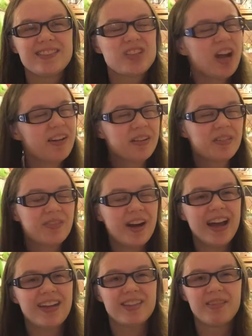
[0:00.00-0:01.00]
childhood
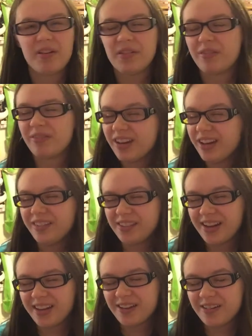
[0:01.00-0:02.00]
friend, the one with the really,
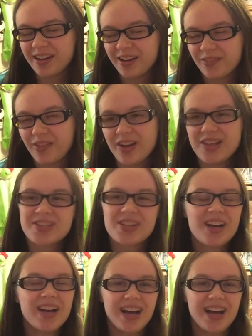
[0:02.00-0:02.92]
really annoying voice,